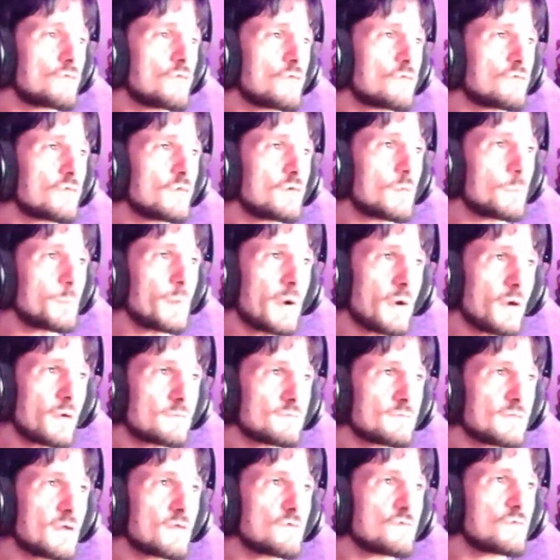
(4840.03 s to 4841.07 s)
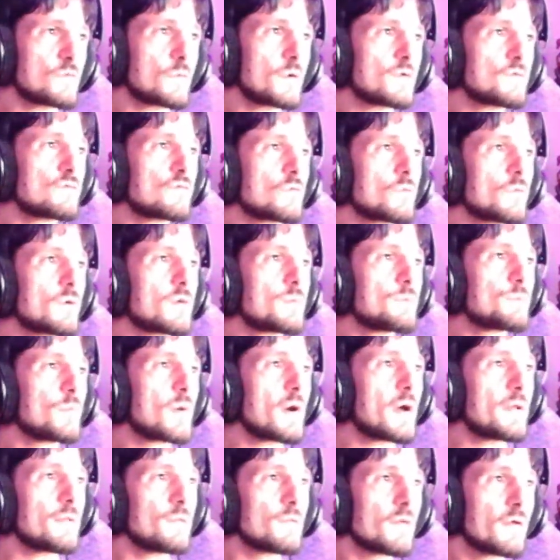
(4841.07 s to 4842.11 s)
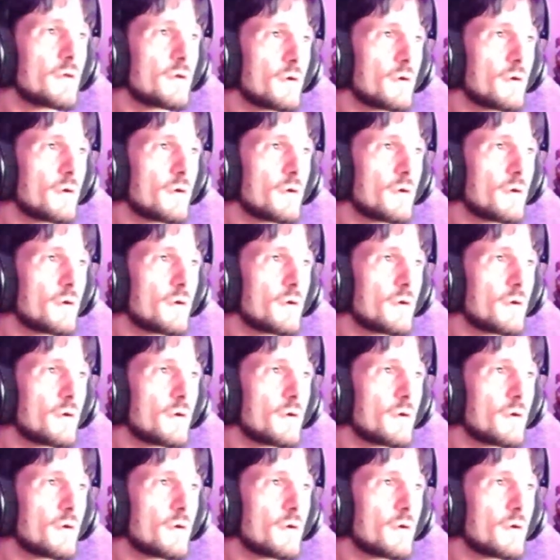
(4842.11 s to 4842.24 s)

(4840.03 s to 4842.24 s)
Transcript: Usually your parents get you into it, but